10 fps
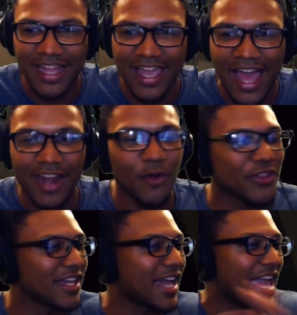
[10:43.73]
Like, I don't
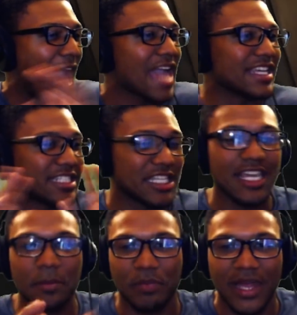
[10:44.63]
think I could see
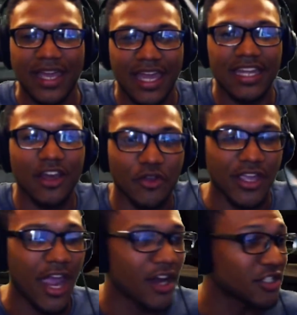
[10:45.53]
him playing any other
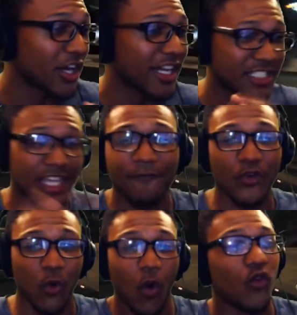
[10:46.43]
character except
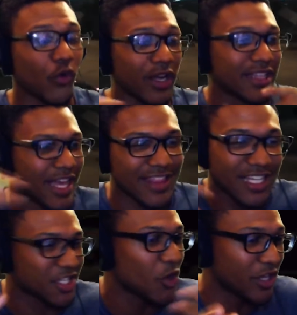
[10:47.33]
for Wolverine. Like,
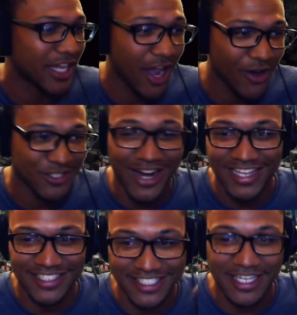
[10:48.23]
that's the only character I
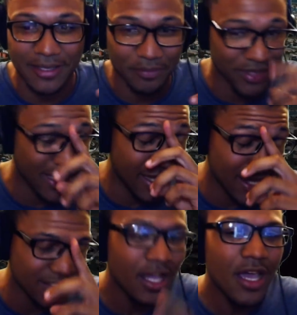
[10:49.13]
could see him playing
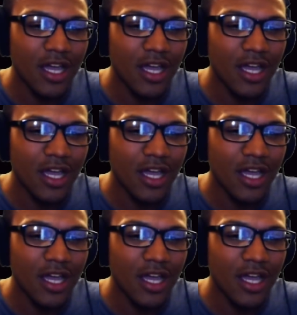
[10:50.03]
as.